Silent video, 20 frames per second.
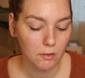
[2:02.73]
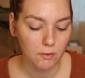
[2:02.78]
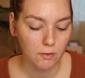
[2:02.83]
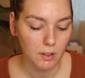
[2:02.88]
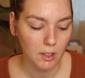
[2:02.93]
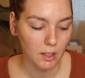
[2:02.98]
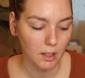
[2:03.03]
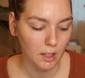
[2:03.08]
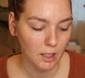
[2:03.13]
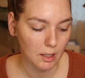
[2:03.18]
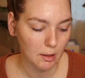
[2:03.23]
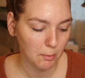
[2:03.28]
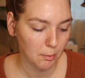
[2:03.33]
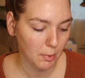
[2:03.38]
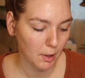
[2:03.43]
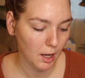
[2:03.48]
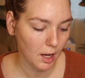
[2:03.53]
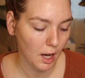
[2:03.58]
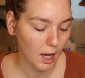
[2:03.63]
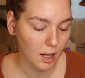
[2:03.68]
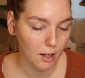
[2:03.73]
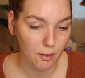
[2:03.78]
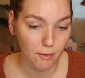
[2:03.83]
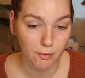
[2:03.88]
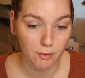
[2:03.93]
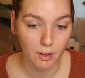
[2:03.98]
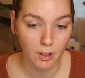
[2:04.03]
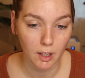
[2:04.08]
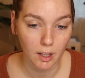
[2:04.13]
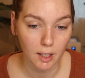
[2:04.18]
feeling, but I
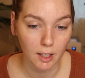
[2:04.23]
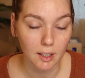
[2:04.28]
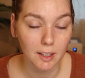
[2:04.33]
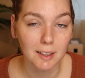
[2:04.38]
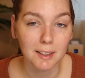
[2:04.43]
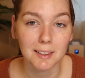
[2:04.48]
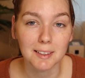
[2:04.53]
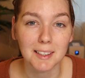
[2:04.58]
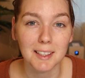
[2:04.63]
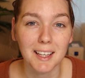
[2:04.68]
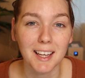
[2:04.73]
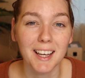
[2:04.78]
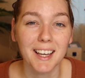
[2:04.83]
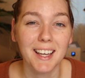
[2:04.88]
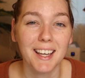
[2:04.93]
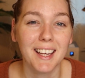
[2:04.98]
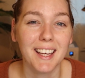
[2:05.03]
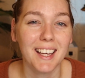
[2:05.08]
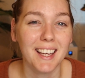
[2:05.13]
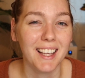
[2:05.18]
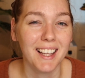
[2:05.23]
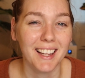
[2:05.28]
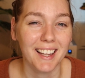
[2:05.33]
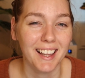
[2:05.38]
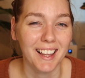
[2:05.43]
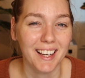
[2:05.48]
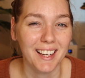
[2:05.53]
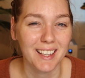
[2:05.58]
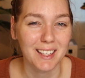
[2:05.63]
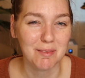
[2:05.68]
don't feel like it
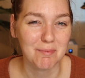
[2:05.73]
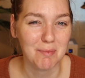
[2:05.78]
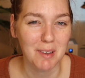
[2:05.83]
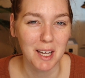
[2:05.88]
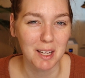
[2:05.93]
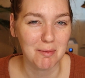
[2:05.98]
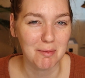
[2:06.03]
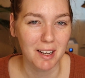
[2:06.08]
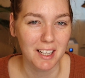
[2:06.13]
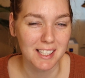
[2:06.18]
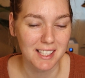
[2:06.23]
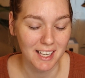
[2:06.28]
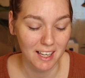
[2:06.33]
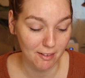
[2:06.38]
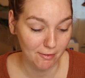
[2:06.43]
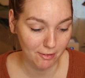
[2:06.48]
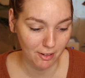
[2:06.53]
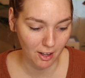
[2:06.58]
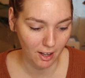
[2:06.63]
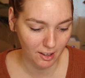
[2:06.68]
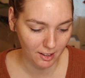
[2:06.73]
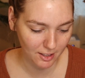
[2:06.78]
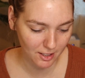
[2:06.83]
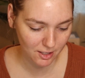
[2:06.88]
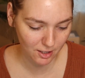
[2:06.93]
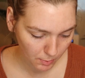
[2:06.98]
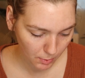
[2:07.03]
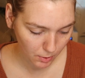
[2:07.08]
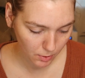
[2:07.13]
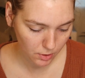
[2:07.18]
like made my skin
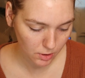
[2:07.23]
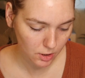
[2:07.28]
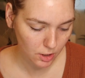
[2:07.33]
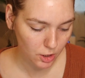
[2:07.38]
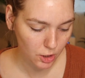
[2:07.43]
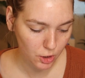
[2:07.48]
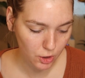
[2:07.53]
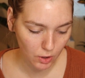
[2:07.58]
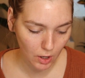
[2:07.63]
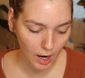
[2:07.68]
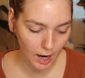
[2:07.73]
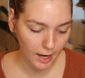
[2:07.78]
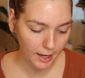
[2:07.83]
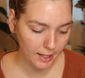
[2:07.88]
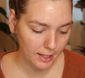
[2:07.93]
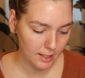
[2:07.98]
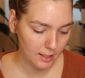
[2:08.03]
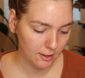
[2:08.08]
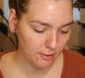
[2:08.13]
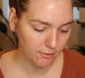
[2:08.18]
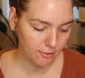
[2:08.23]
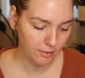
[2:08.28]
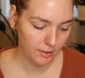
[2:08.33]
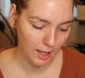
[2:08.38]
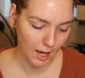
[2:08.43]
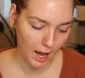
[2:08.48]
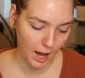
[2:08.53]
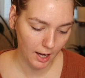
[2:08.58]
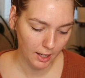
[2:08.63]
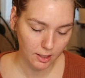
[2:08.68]
flawless. It's supposed to dry in a
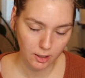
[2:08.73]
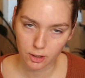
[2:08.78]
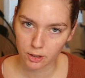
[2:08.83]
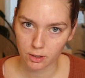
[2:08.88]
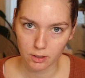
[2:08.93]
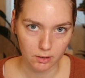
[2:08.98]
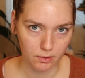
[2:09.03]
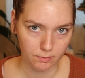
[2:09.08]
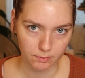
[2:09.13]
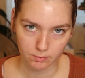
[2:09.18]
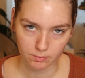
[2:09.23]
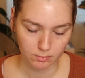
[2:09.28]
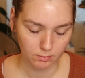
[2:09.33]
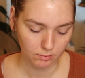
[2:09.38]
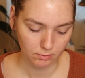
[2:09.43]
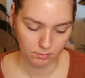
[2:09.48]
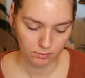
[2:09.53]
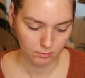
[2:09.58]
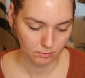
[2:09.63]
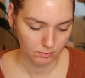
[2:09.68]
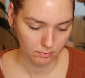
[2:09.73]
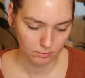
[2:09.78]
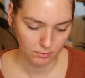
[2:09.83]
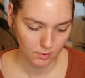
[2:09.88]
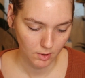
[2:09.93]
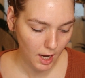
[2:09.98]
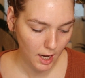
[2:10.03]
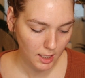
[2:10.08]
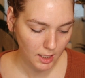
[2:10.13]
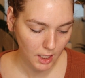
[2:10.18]
flash
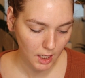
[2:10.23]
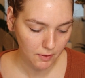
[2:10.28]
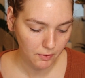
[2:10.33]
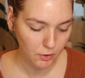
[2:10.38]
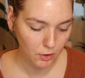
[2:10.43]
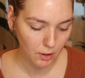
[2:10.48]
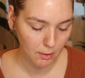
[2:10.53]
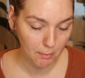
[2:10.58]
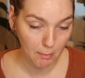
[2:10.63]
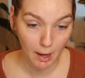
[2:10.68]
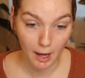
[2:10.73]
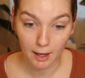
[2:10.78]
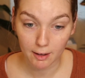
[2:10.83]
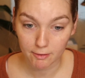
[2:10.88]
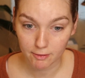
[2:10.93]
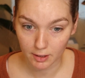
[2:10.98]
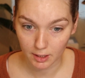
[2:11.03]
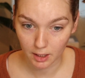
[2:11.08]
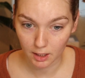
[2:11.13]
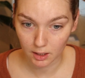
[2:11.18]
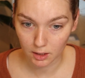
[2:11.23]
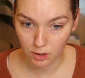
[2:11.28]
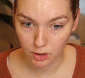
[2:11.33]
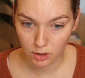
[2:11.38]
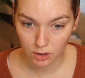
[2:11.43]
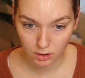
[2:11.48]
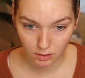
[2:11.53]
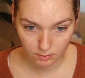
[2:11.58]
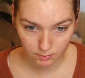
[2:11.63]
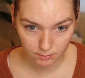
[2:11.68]
and give you a matte
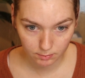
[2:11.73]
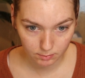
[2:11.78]
finish.